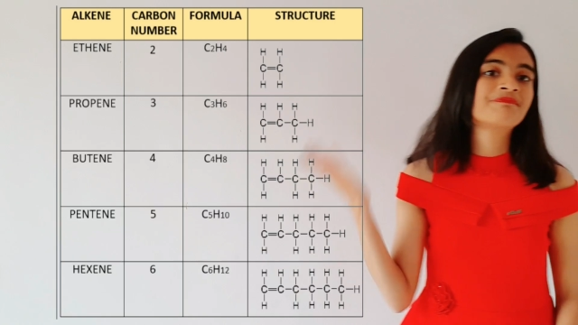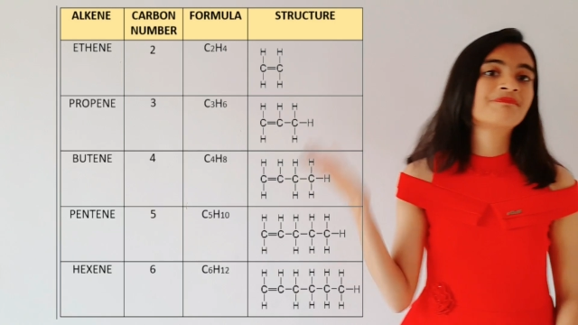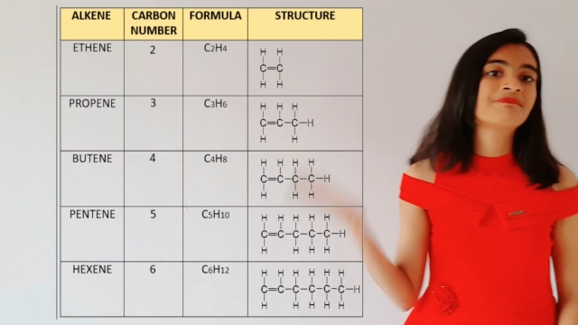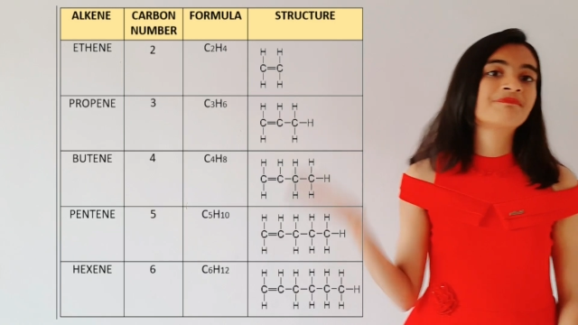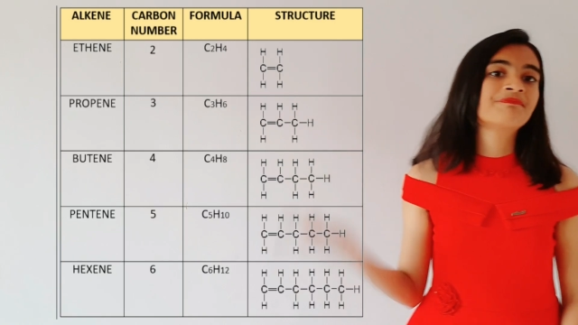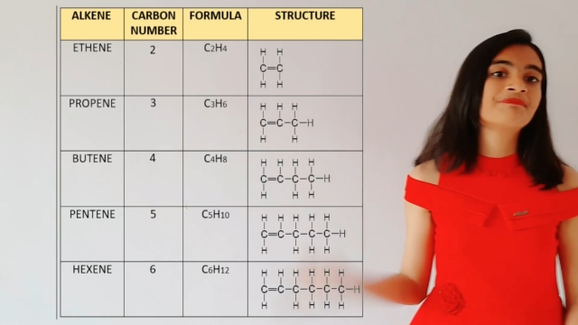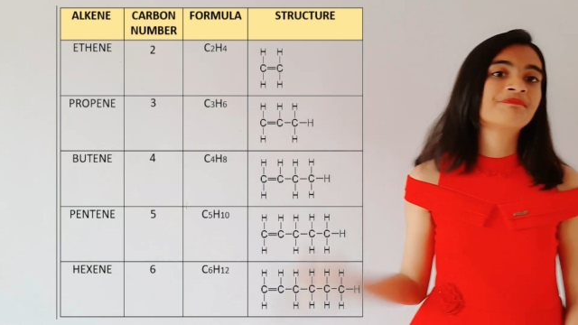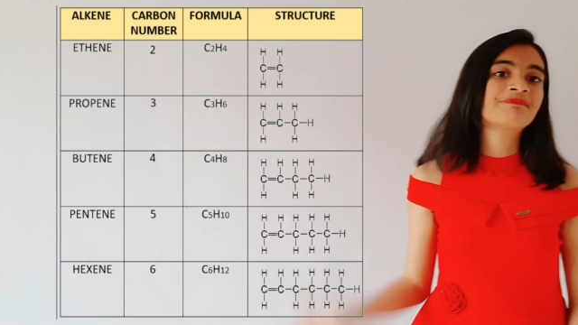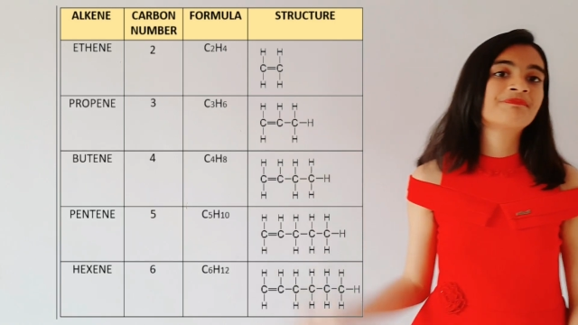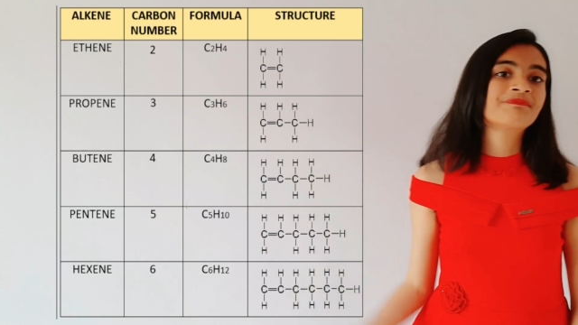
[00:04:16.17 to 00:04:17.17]

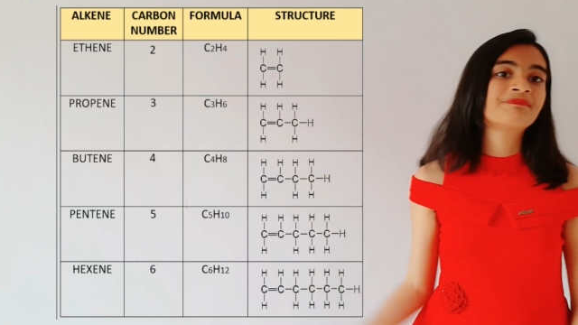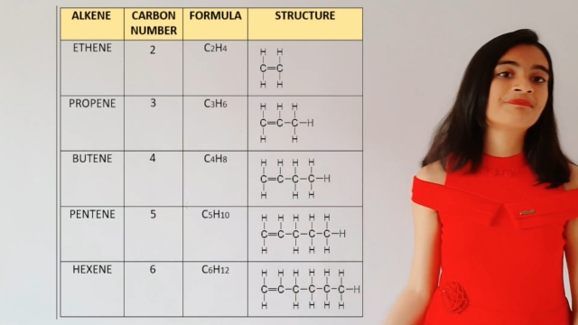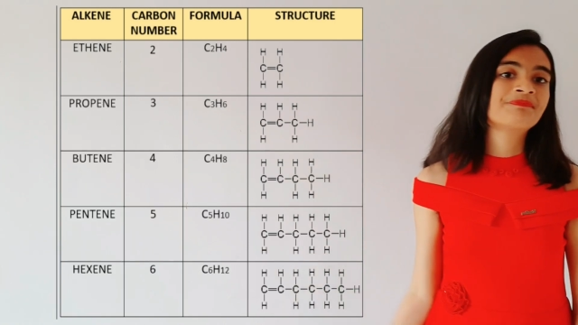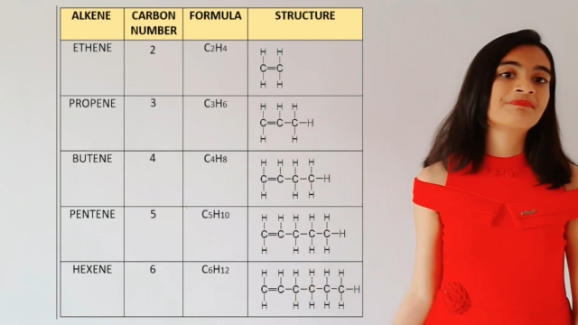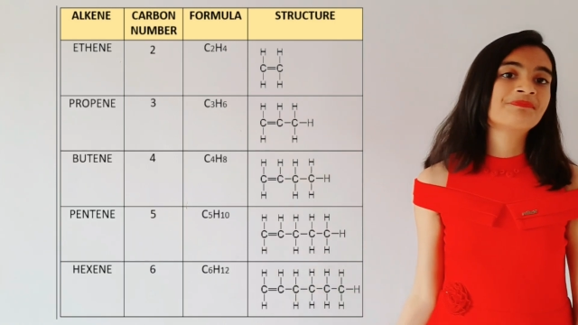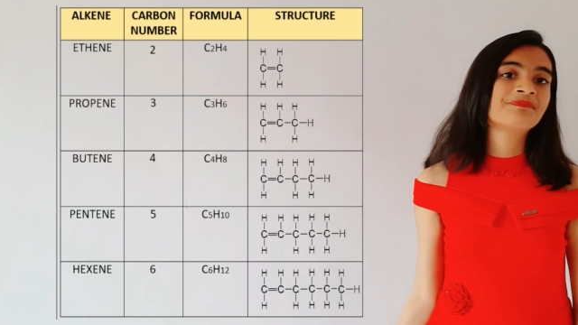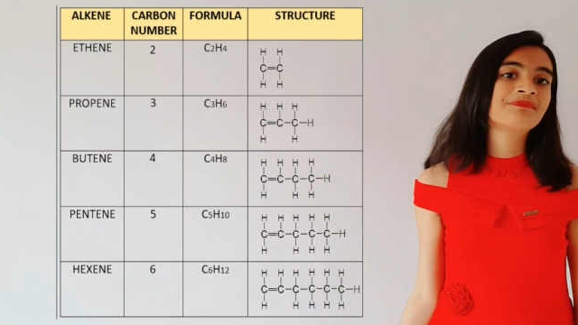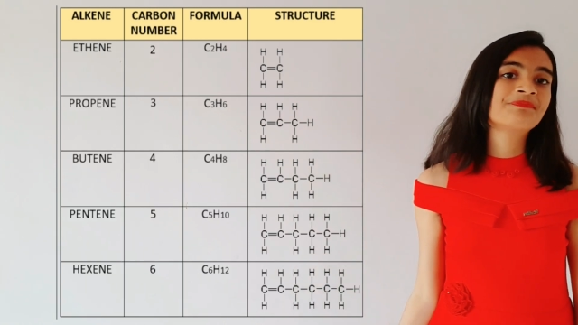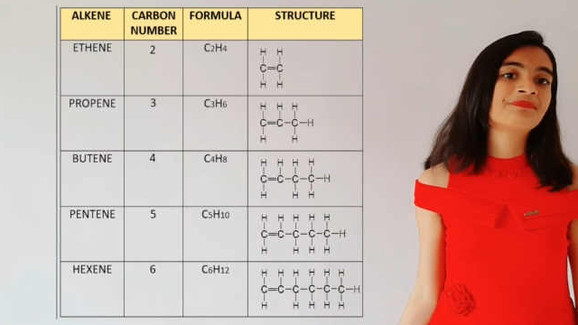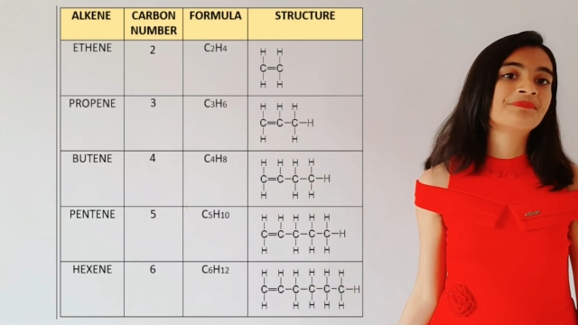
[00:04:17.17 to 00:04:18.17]

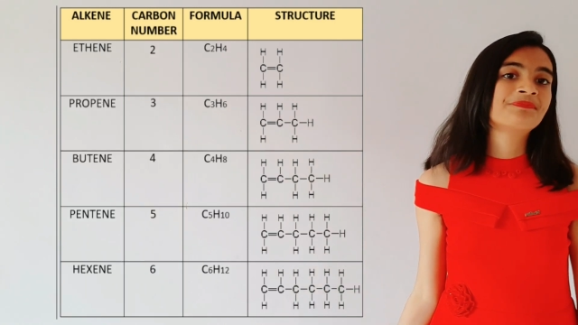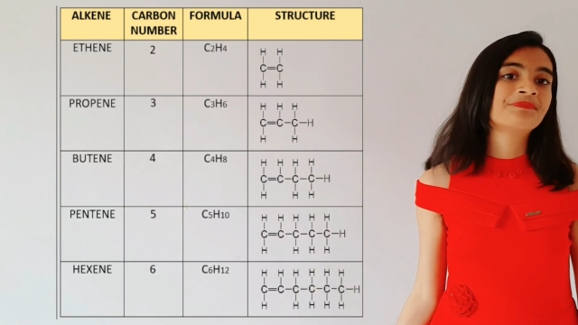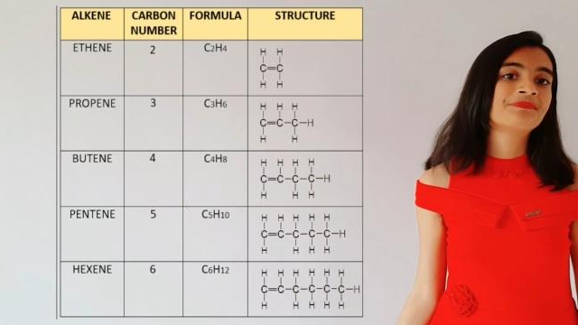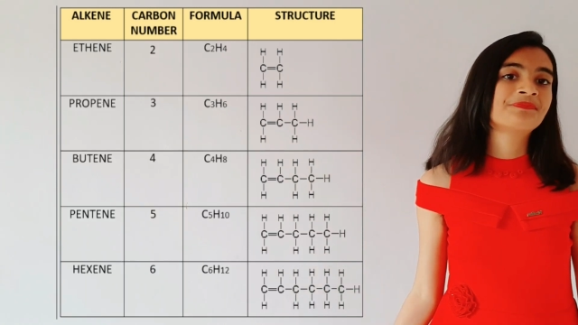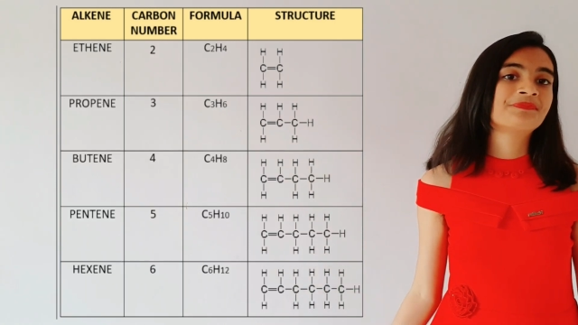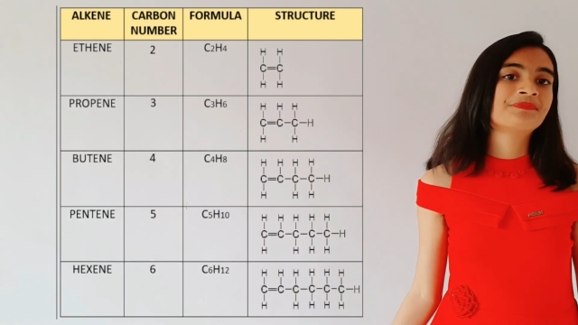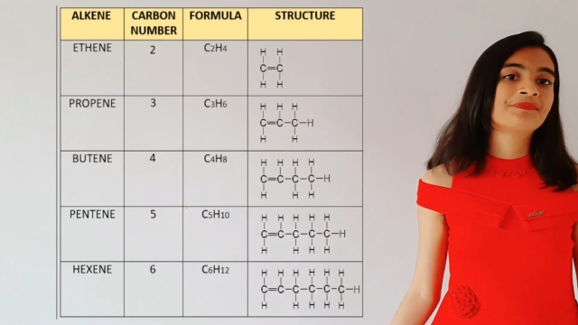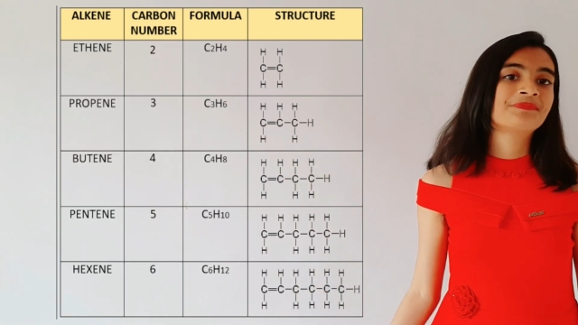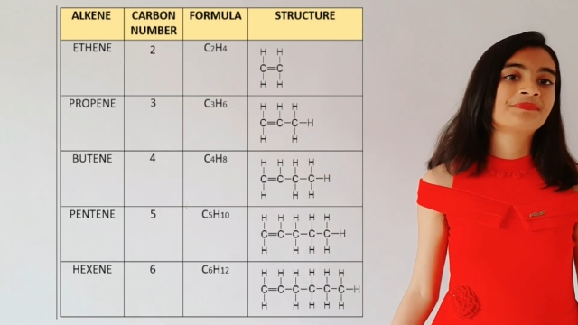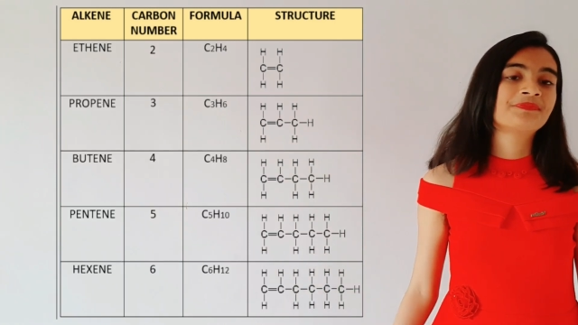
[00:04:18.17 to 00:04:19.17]

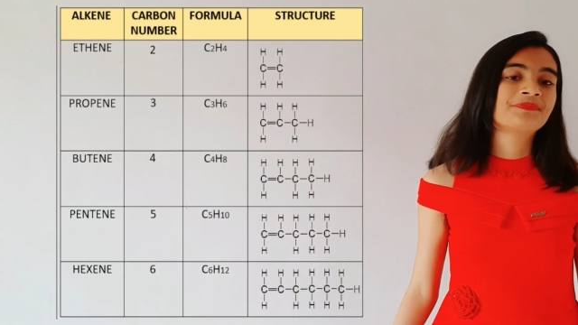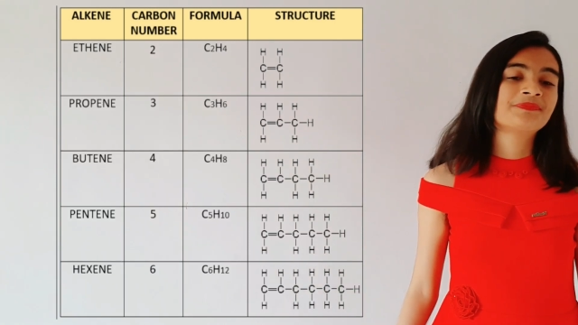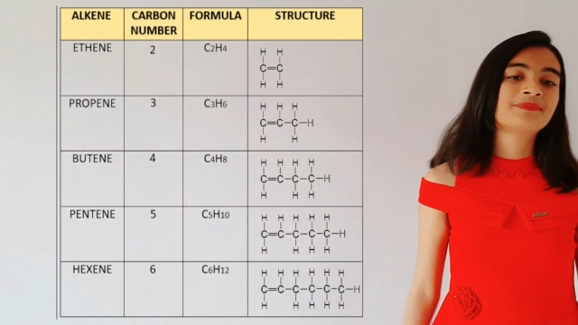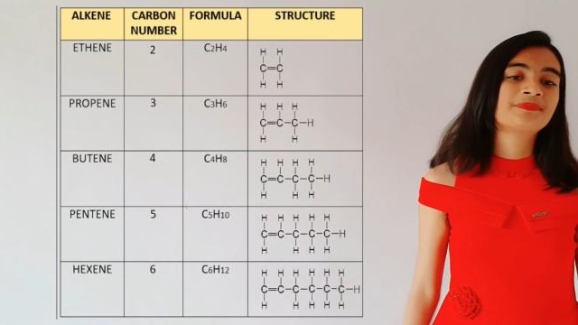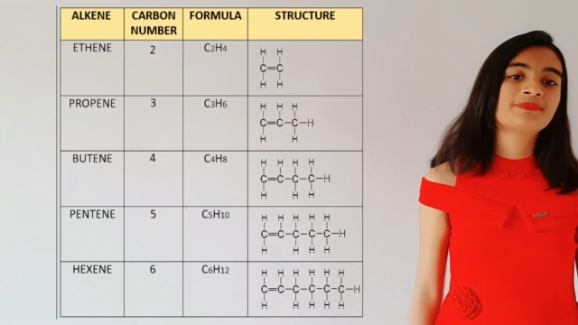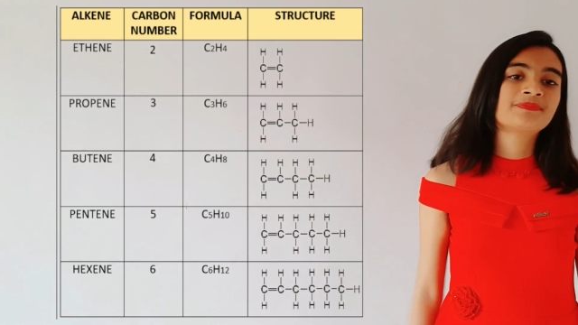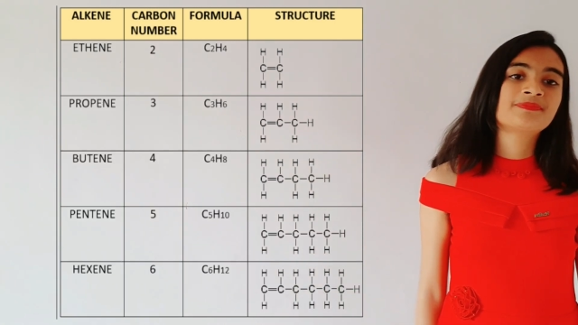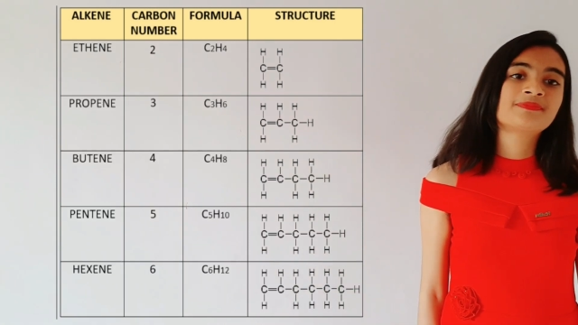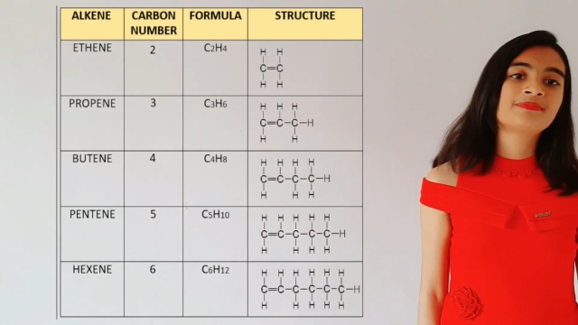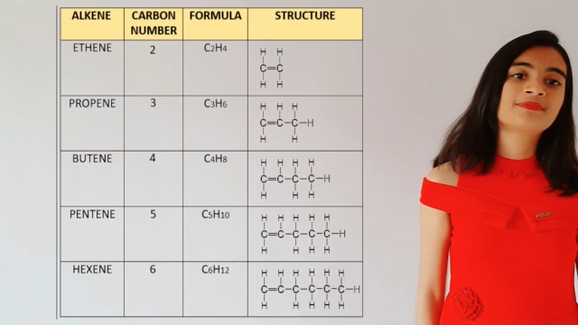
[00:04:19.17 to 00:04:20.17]

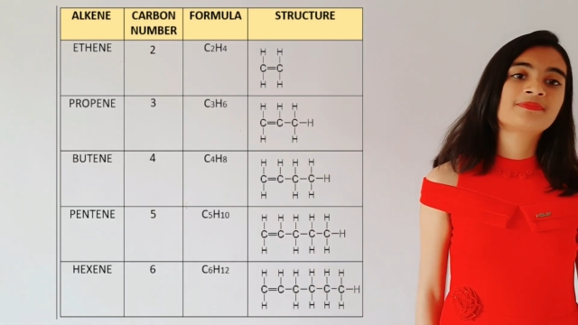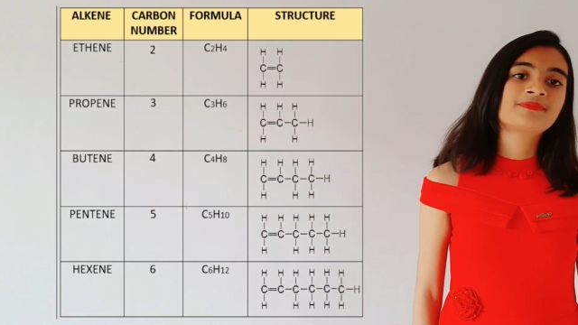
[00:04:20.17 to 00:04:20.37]
No one is speaking in this clip.